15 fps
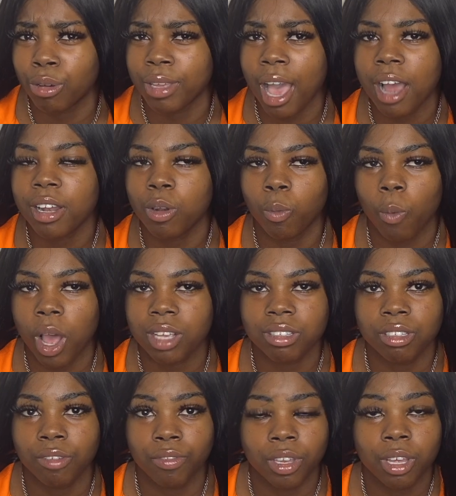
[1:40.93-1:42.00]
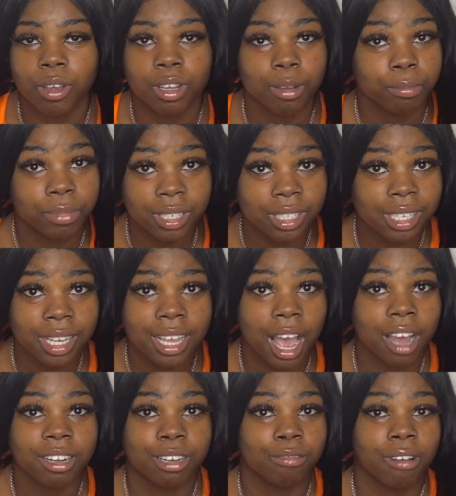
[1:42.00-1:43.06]
Y'all didn't watch the video completely.
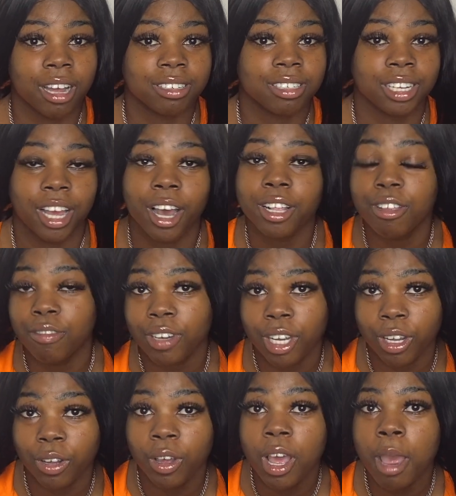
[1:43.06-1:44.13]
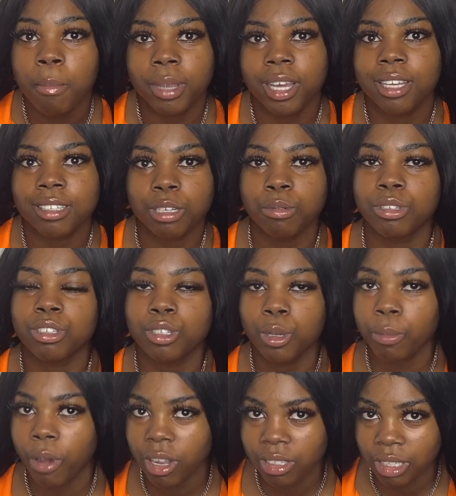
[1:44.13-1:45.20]
Y'all didn't watch the other video because it was two
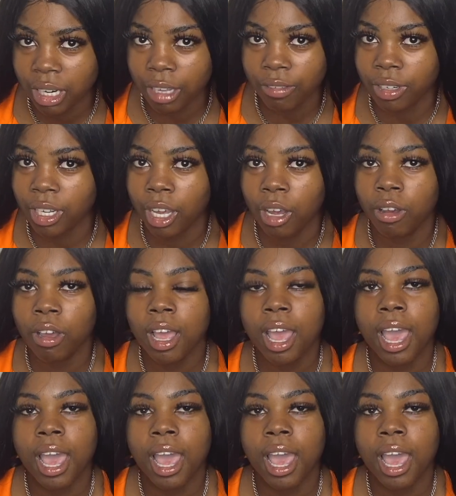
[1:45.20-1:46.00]
parts of that video.